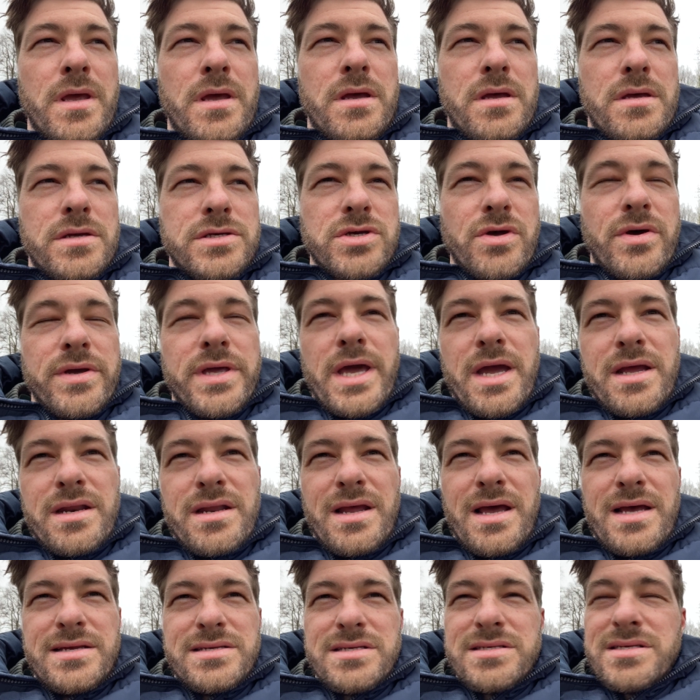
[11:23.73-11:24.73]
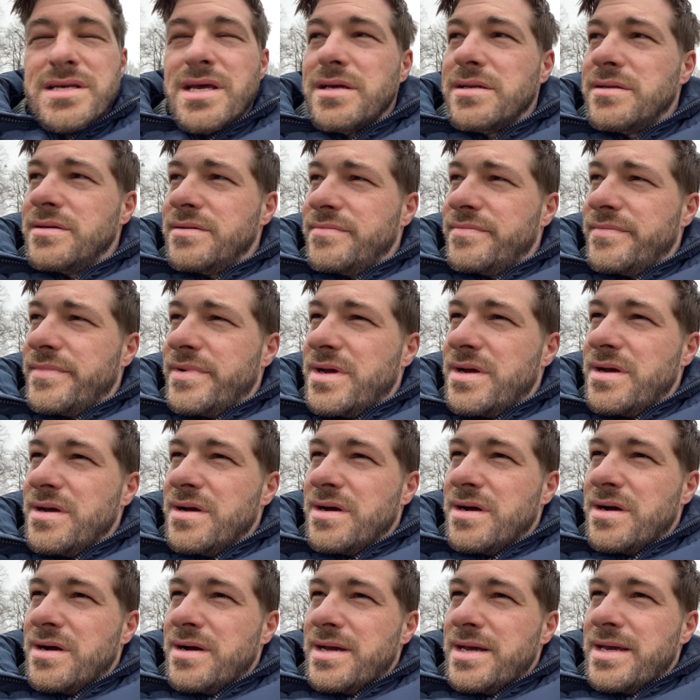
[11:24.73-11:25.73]
So again, as I said,
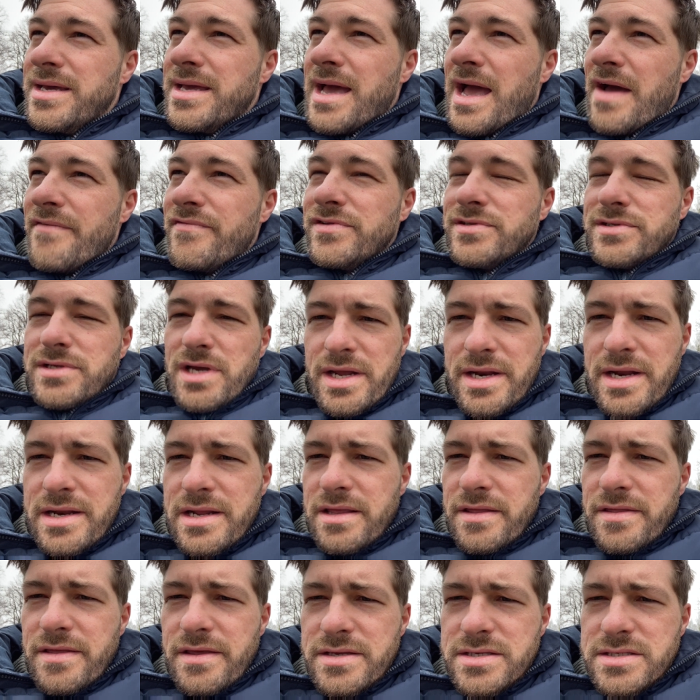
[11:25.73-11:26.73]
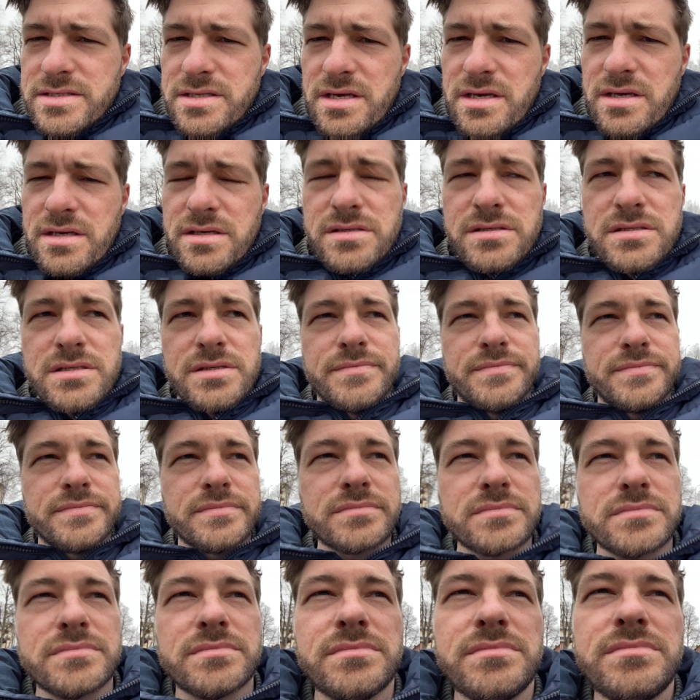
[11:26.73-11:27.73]
I haven't done any of these things,
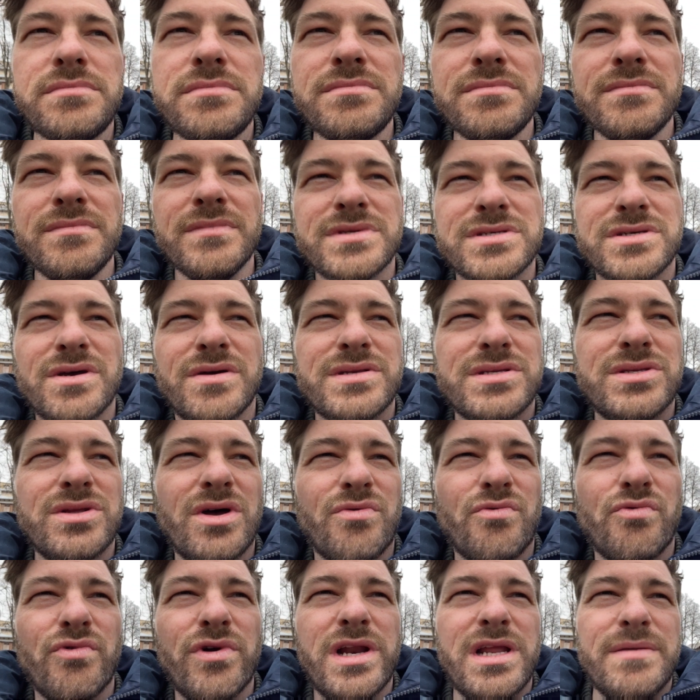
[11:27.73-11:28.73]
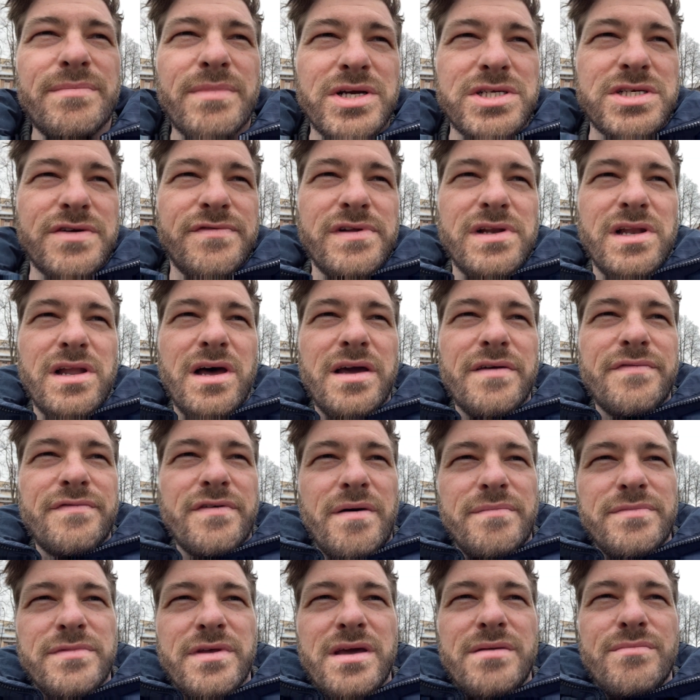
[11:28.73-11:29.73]
so it's not really much of a life
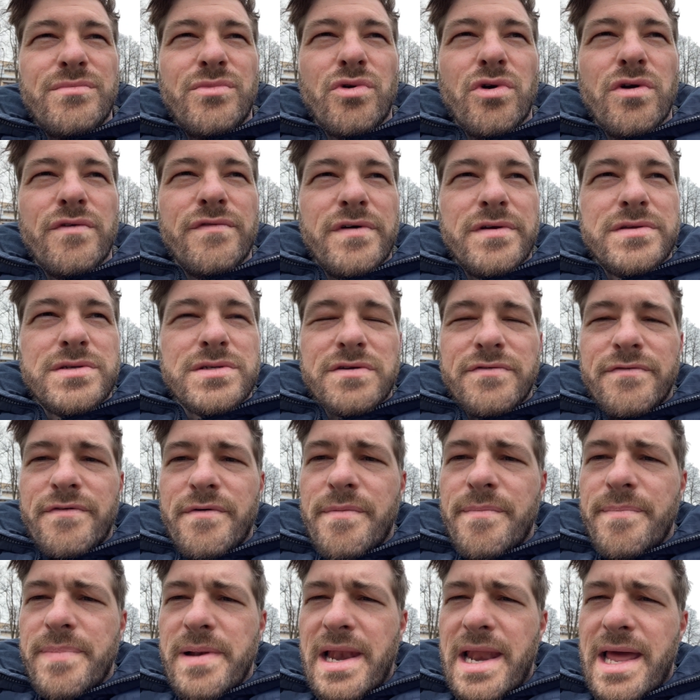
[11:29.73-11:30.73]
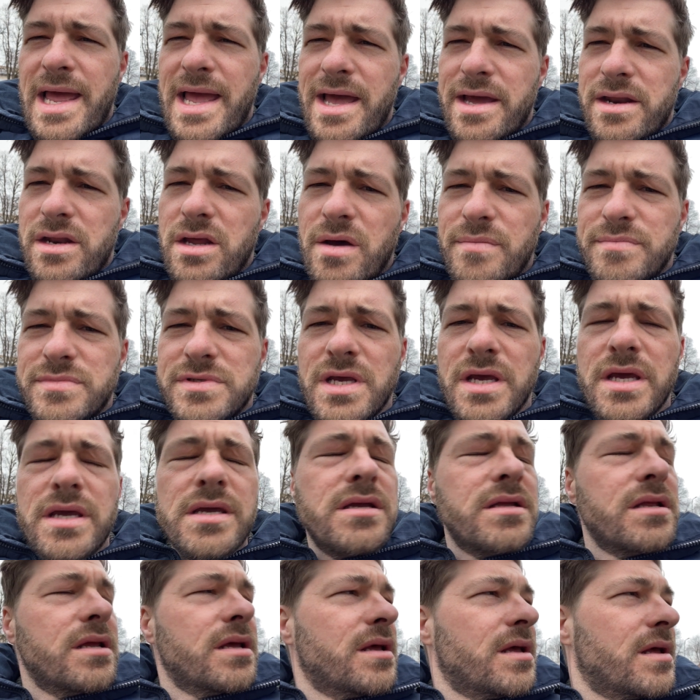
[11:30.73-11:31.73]
update, more of a sort of a plan
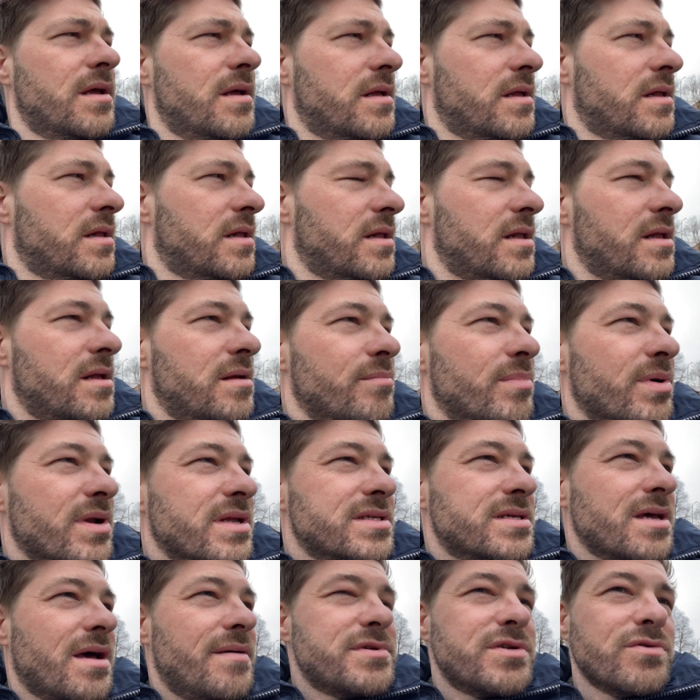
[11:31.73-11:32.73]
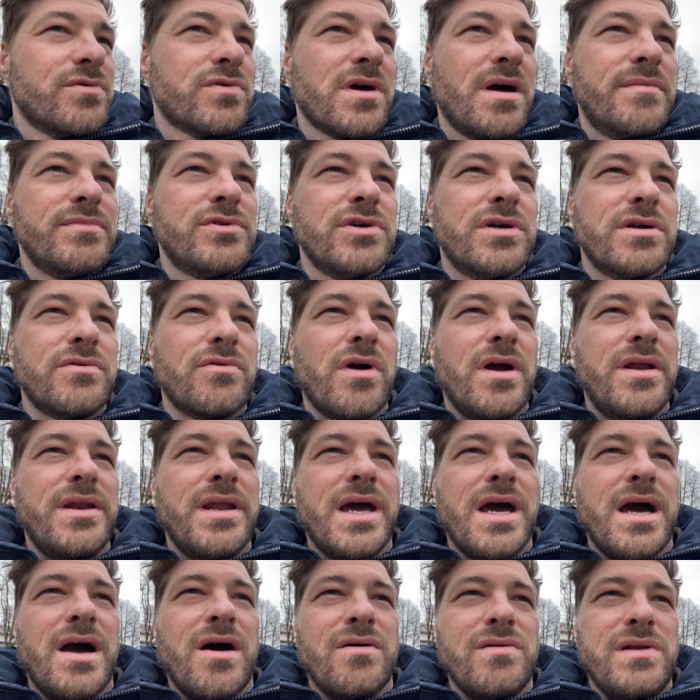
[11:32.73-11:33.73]
update. But in terms of what I'm doing right
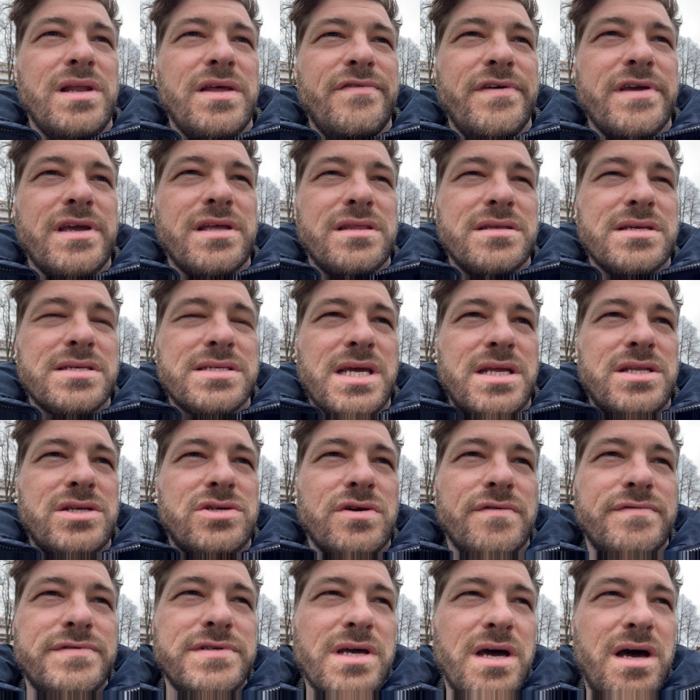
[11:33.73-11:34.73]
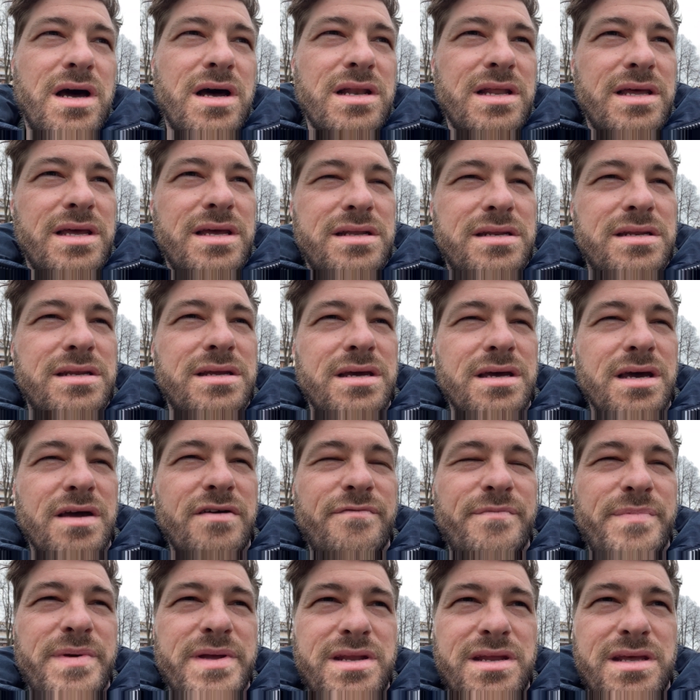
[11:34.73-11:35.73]
now, living in the centre of Tallinn,
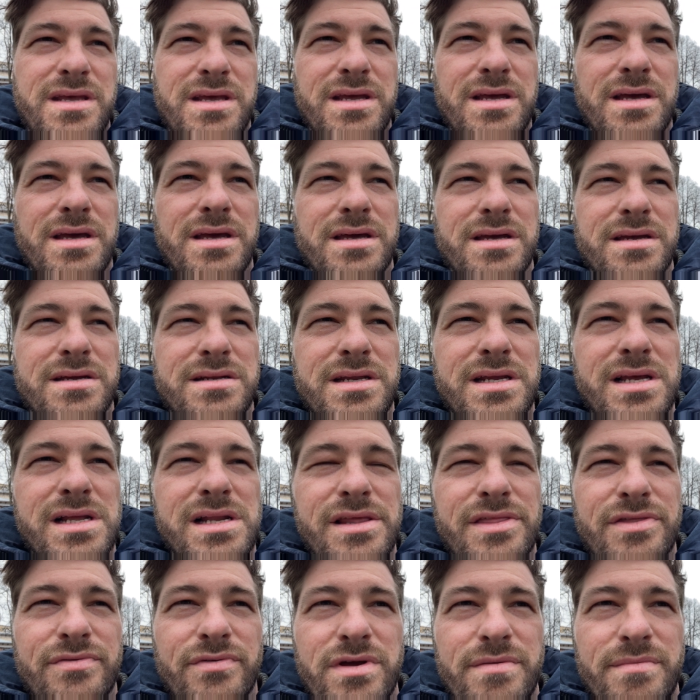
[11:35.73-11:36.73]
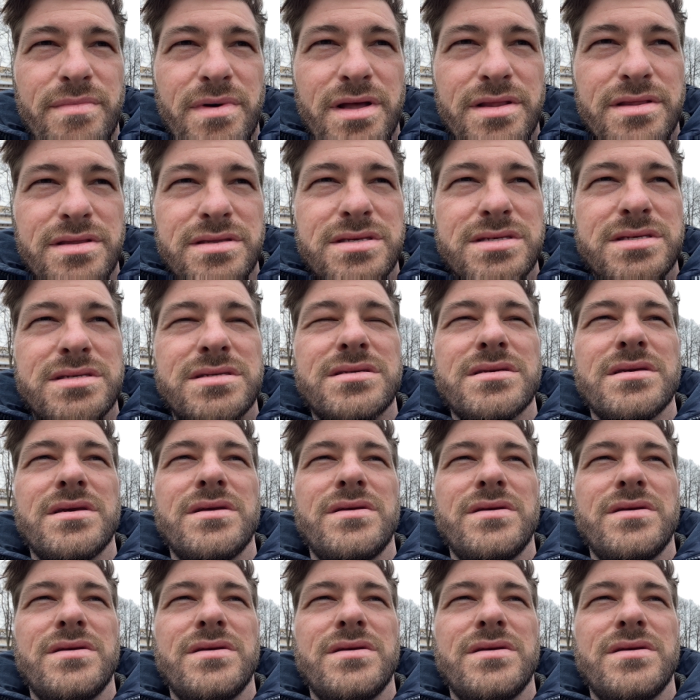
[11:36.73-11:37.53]
I've been here nearly 3 months,